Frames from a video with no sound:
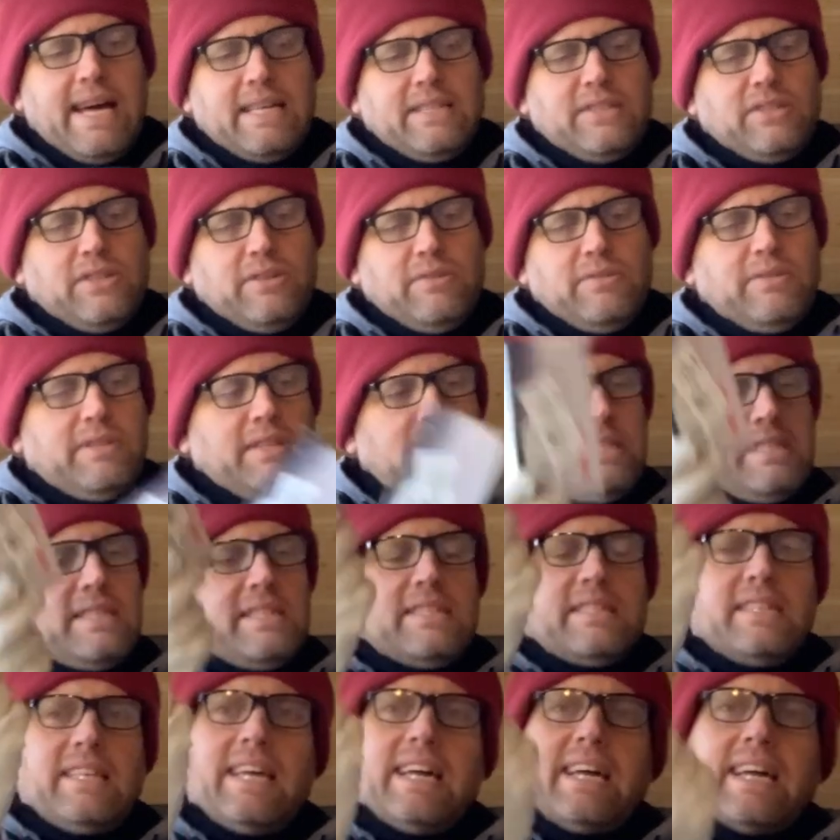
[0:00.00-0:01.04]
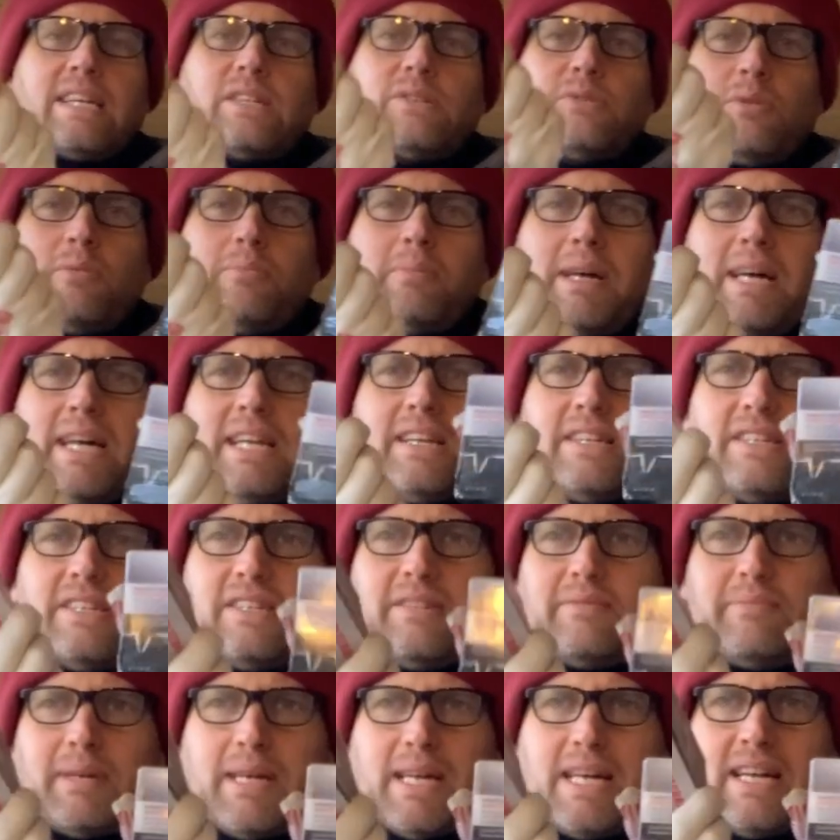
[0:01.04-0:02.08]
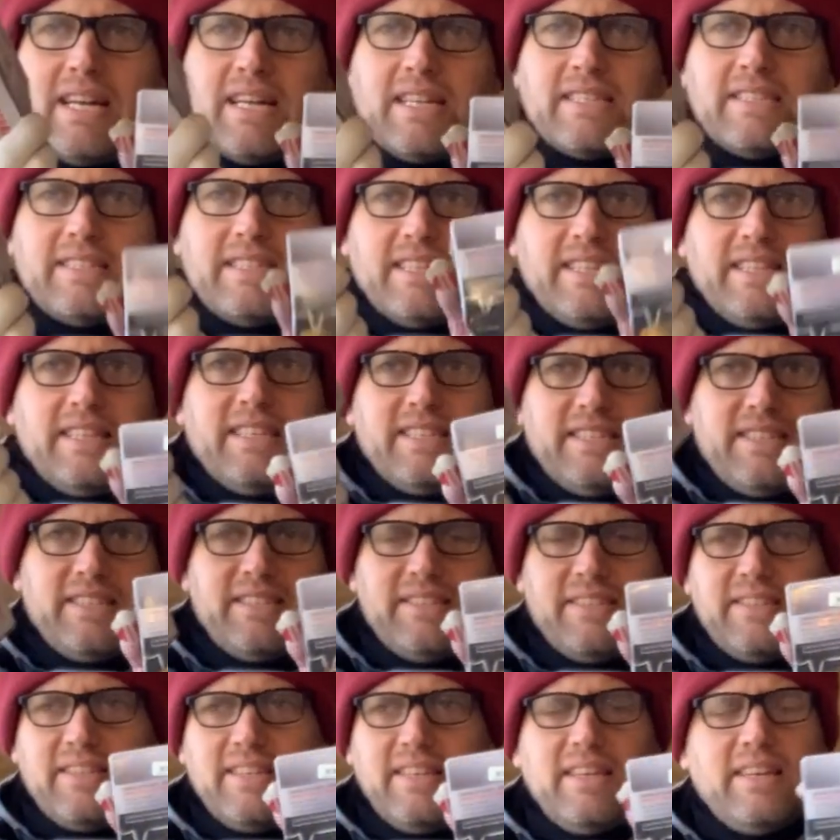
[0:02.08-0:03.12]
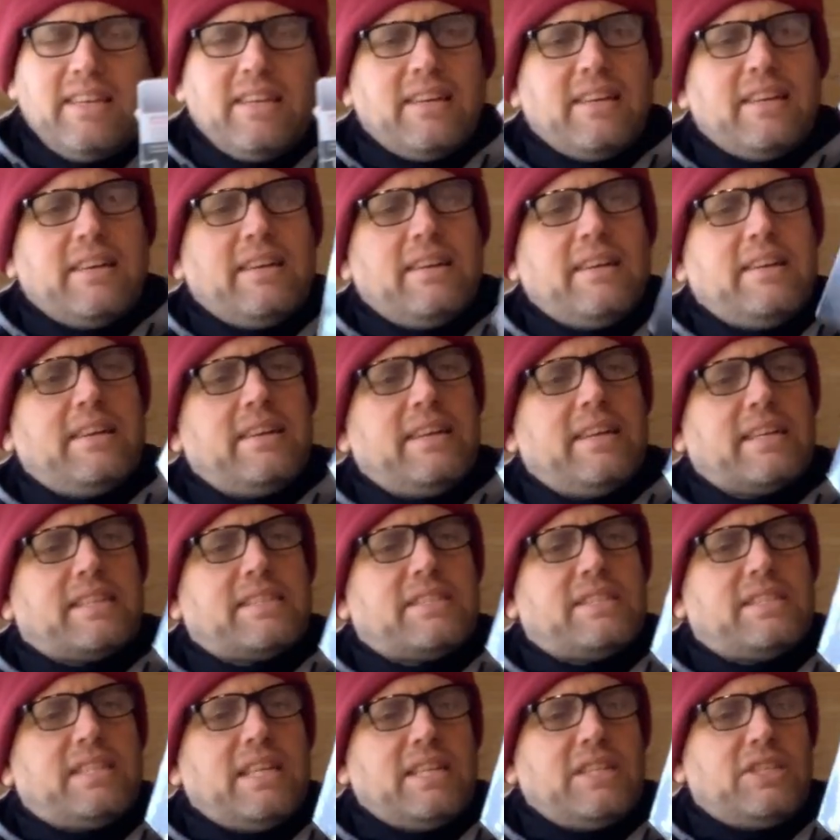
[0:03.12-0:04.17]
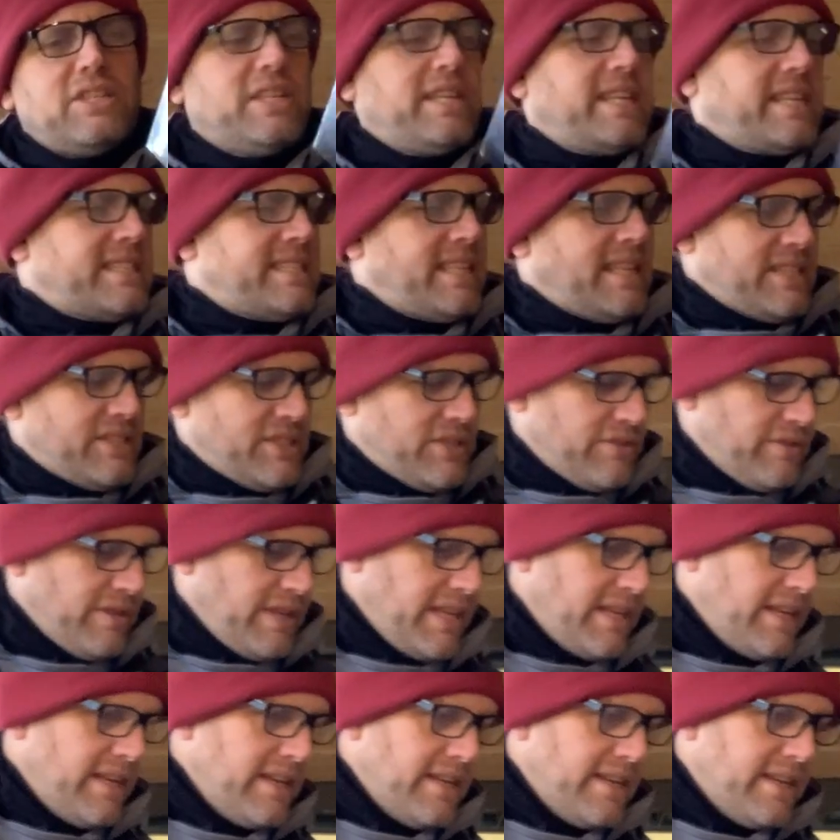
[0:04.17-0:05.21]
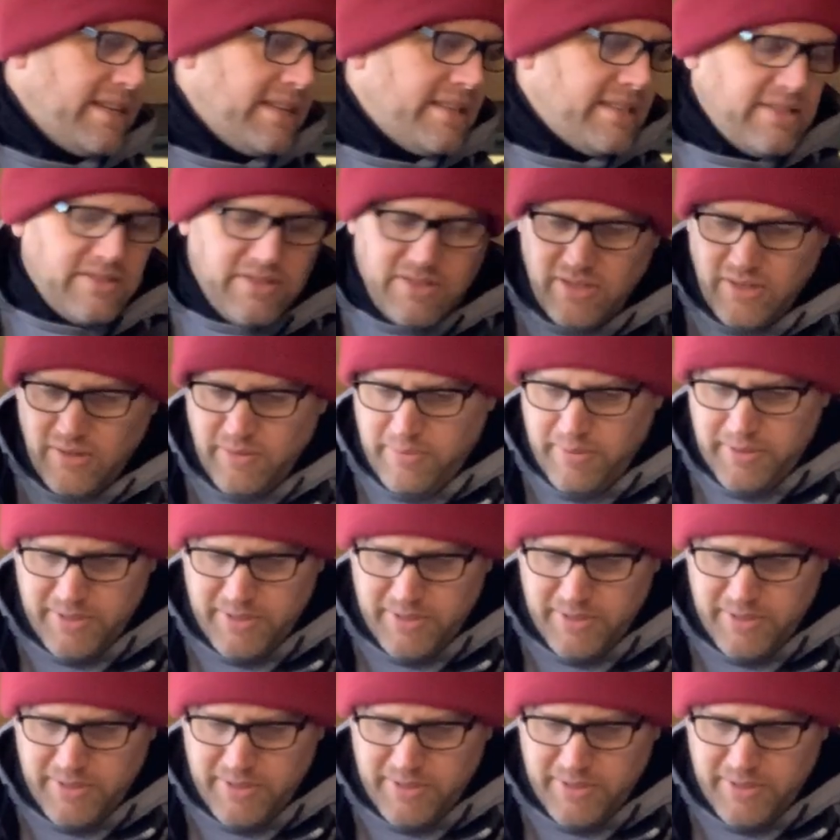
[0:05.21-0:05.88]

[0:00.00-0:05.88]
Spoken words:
so this is the actual monitor box, and this is the extension accessory. So we'll